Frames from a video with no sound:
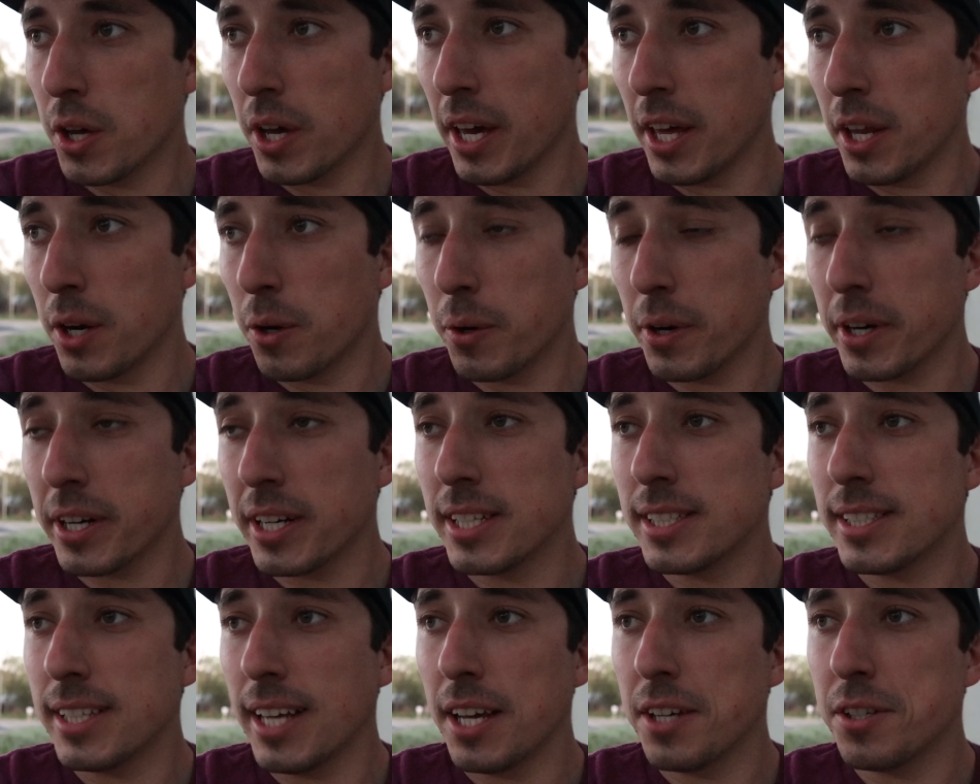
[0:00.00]
an
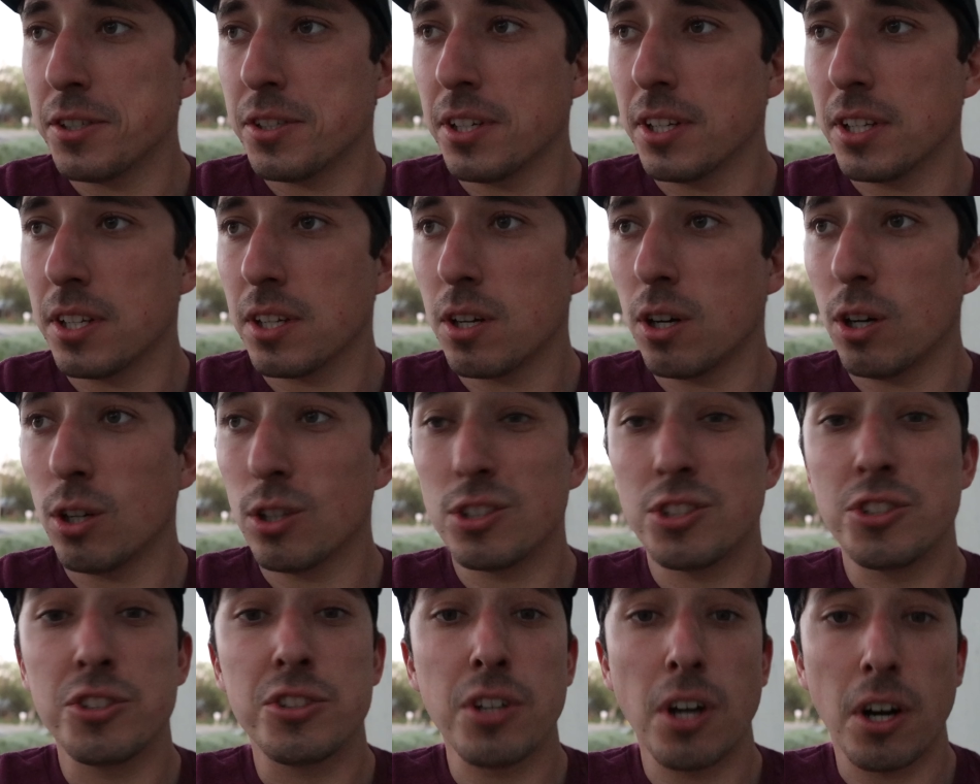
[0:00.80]
organization
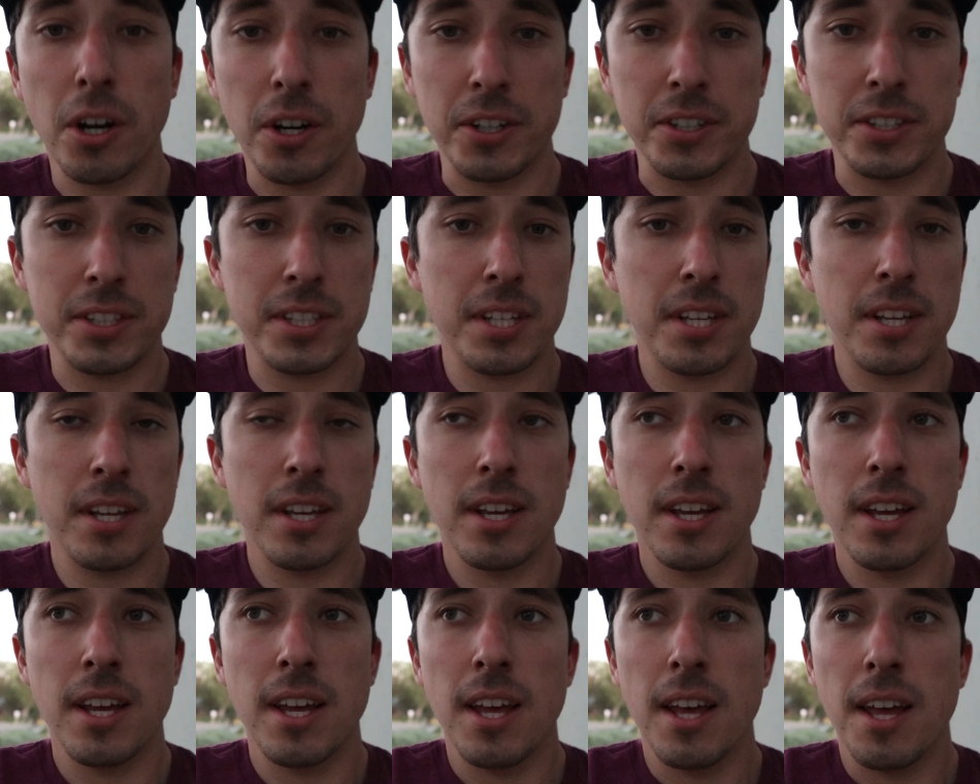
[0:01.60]
called DART,
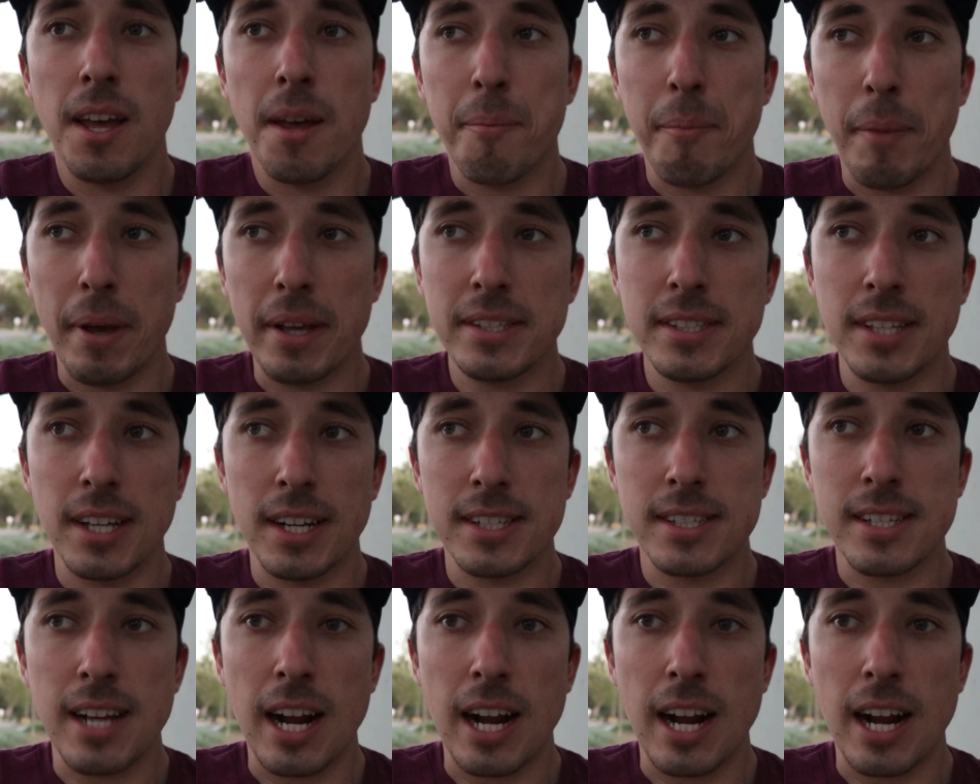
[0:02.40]
based out of